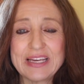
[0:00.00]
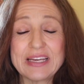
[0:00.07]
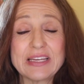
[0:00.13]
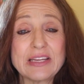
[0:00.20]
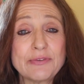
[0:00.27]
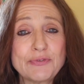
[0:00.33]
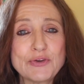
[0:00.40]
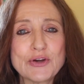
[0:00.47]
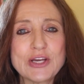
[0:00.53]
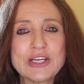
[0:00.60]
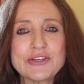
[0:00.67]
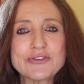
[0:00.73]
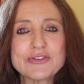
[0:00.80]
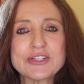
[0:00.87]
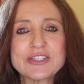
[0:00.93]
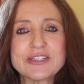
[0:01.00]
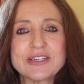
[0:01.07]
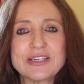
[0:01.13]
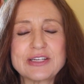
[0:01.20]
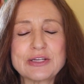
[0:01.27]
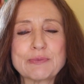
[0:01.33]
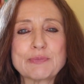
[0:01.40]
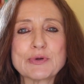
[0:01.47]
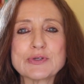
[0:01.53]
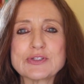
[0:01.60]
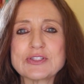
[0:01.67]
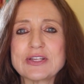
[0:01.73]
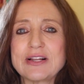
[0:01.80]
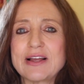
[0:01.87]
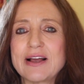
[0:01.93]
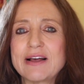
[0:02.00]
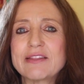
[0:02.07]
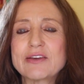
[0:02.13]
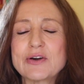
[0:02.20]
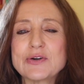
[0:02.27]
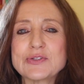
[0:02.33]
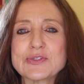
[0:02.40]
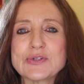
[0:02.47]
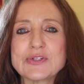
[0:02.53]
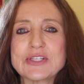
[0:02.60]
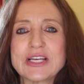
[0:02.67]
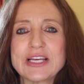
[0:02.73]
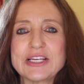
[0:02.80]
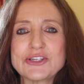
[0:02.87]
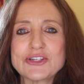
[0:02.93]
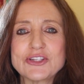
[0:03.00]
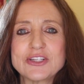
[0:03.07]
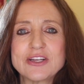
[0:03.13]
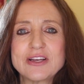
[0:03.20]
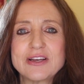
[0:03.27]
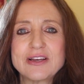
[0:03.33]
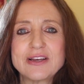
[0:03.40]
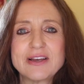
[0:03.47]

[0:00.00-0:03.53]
And if you're interested in a personal health consultation,